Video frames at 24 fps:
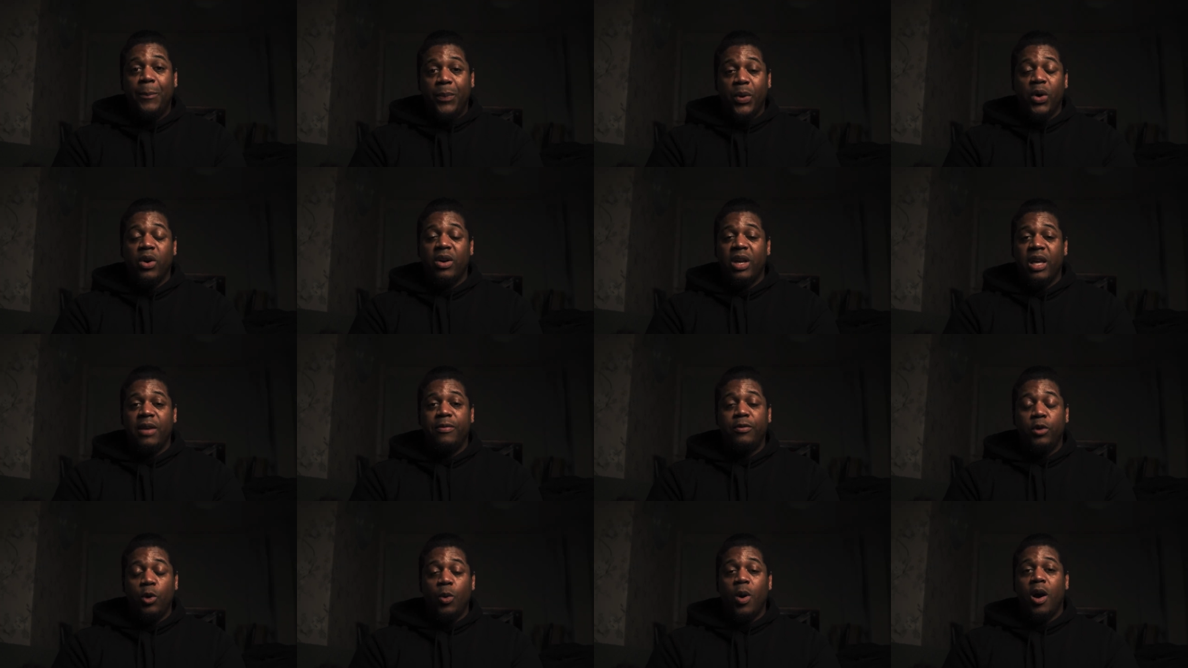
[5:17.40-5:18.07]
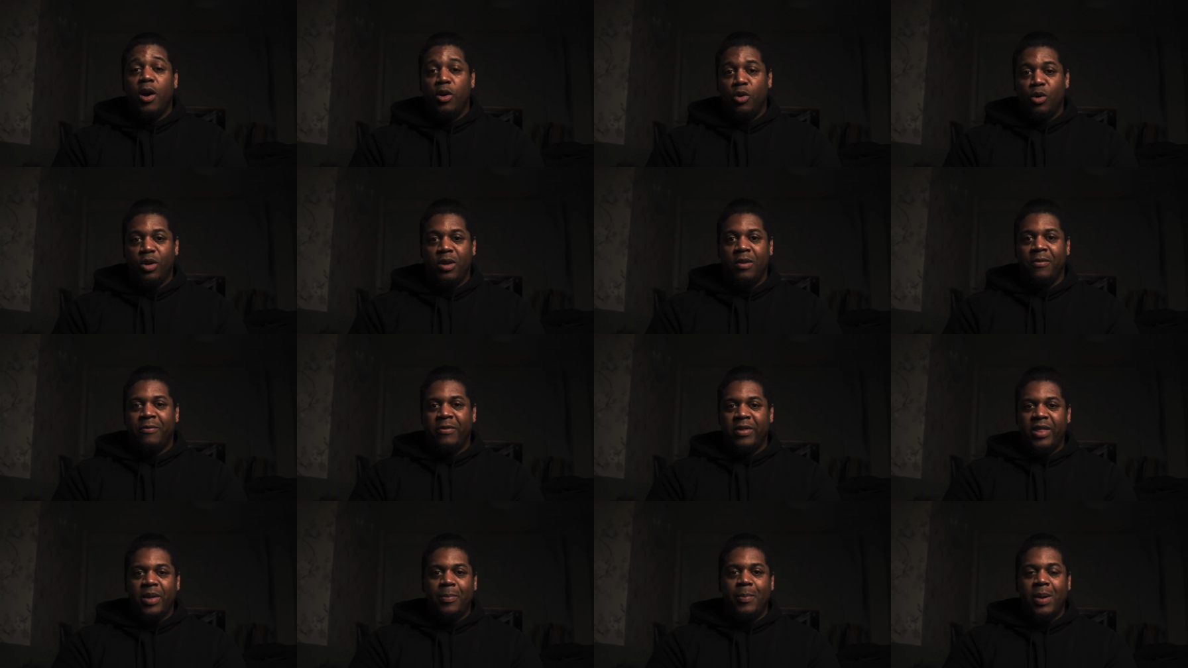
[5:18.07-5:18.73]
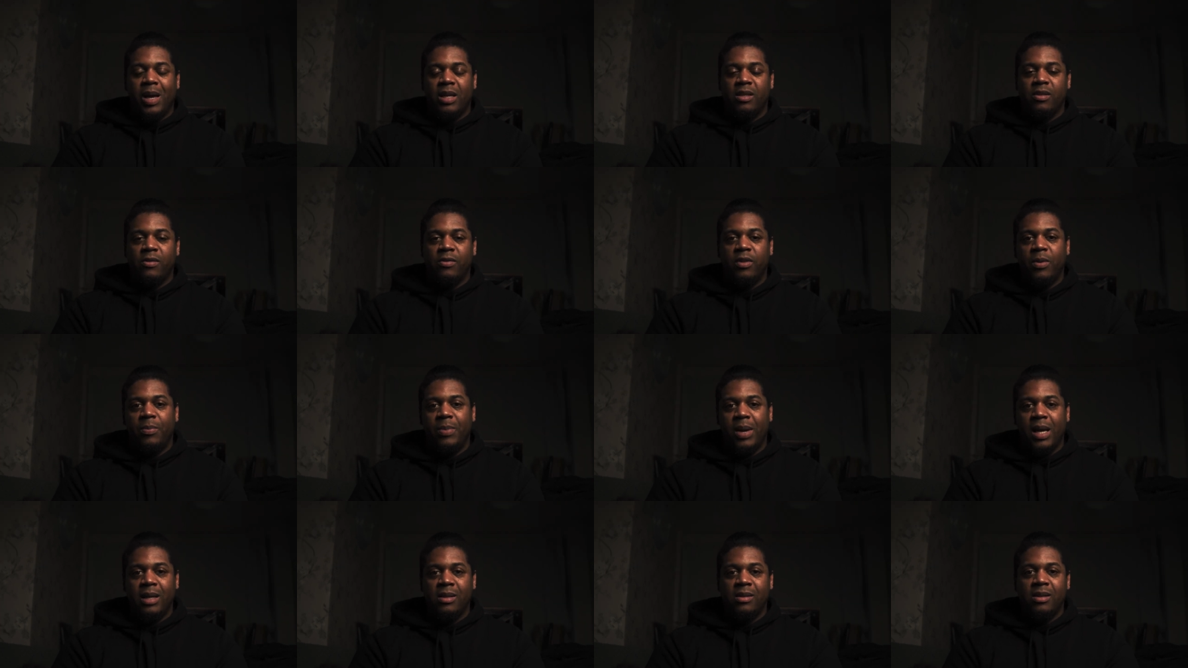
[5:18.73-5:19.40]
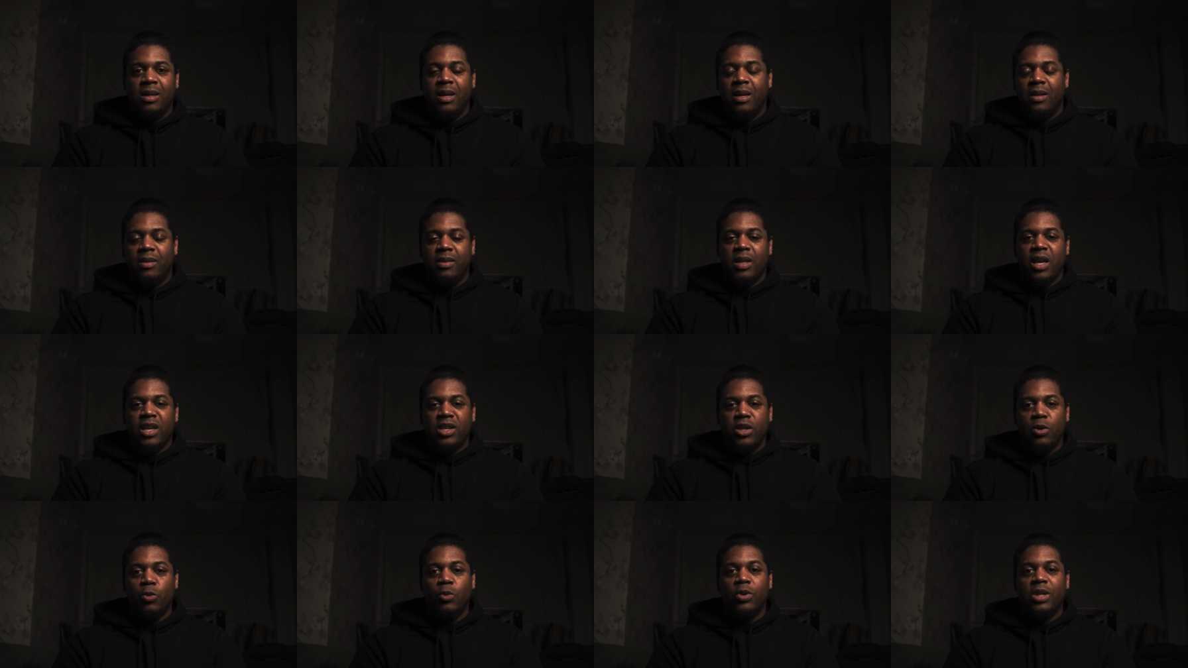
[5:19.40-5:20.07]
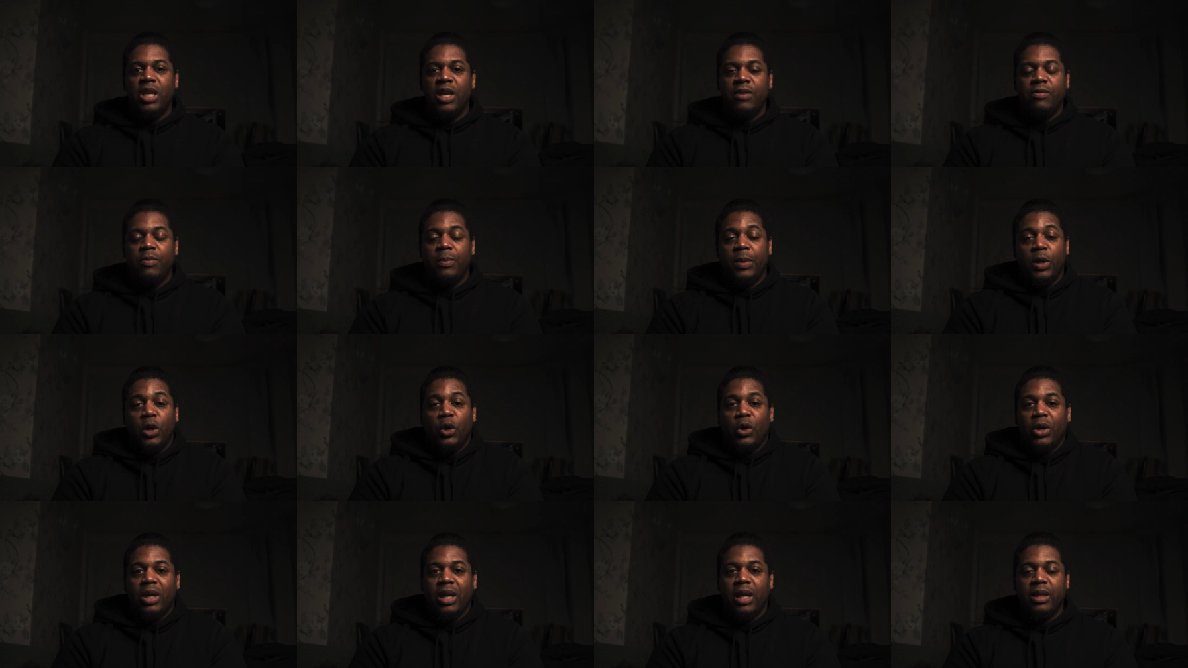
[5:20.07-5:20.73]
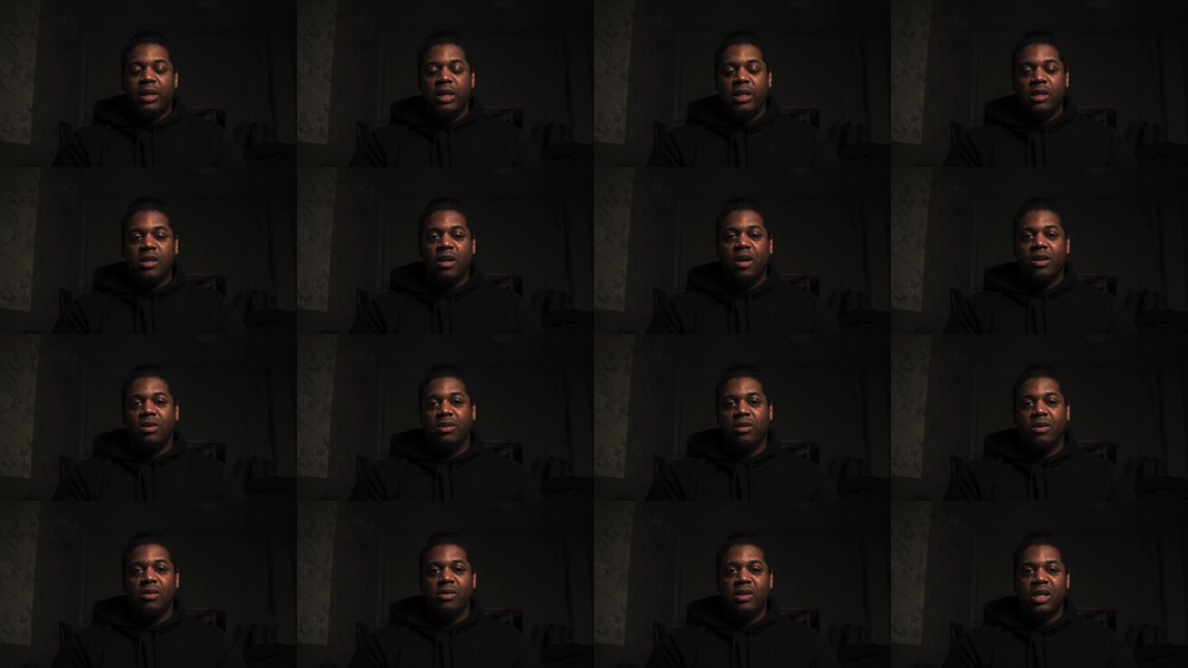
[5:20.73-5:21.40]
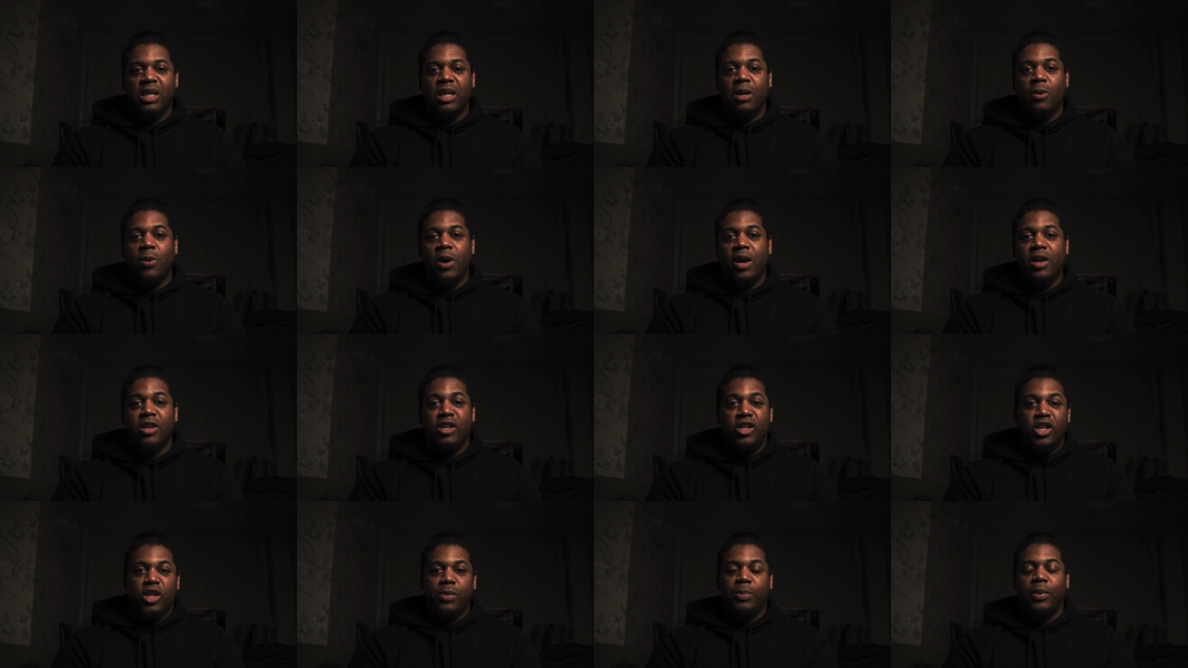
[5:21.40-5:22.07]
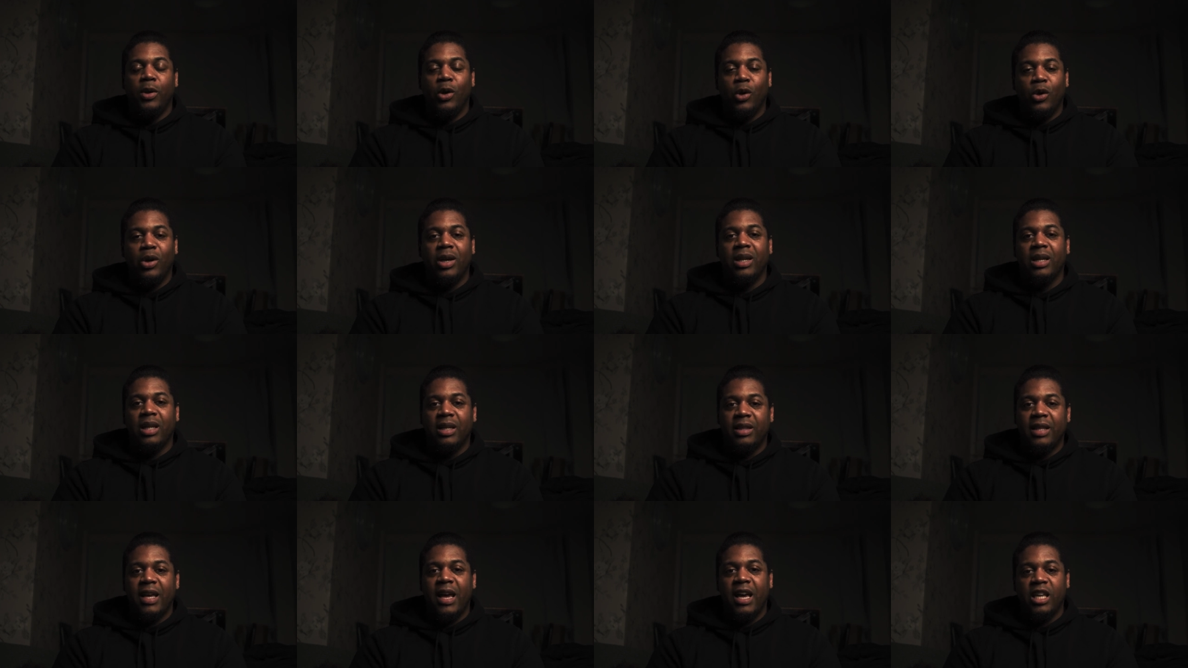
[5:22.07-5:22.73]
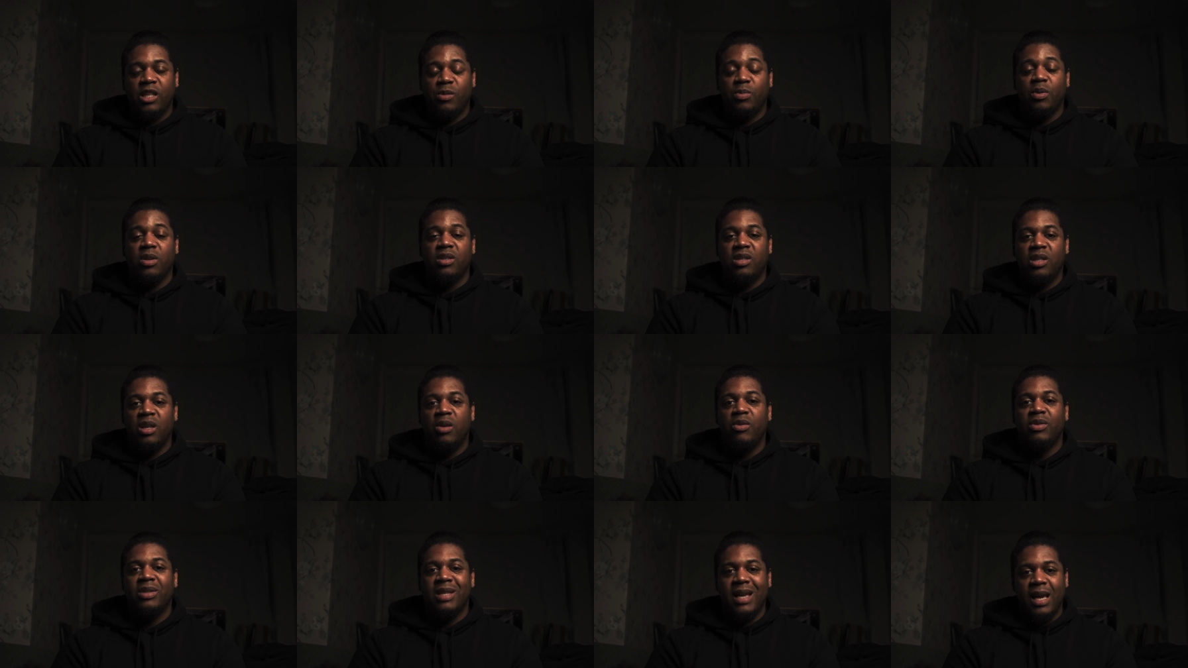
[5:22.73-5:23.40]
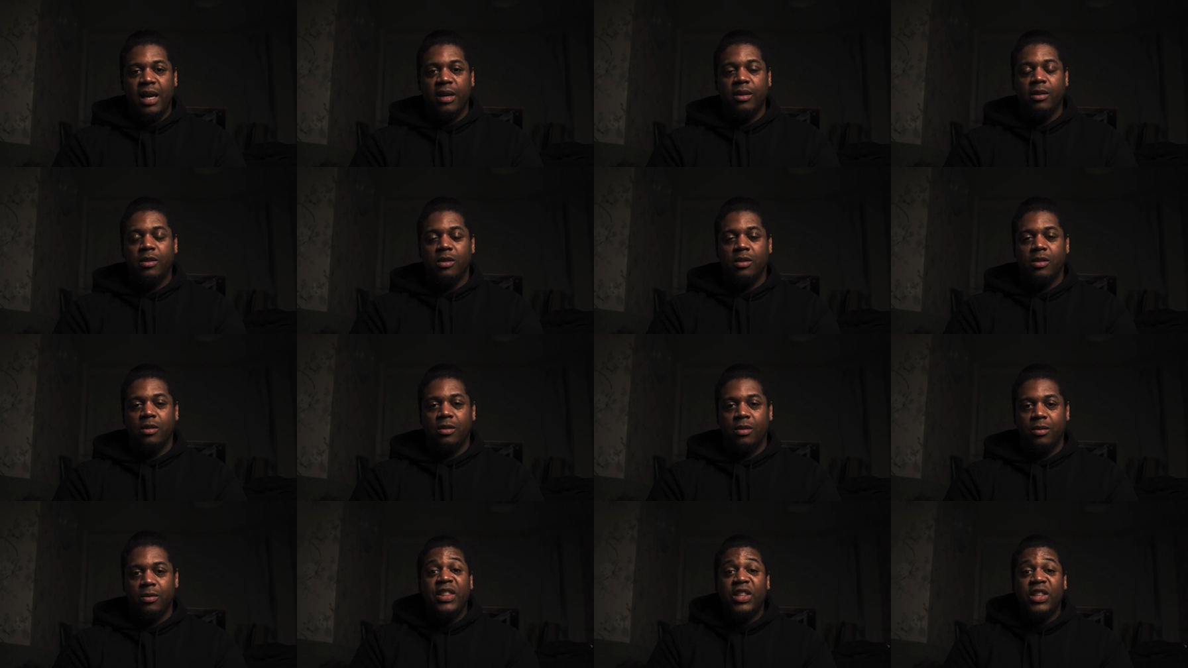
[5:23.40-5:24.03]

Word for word: But if you are looking for the best of the best, then you wouldn't even be looking at these consoles anyway, you'd be looking at the Xbox Series X.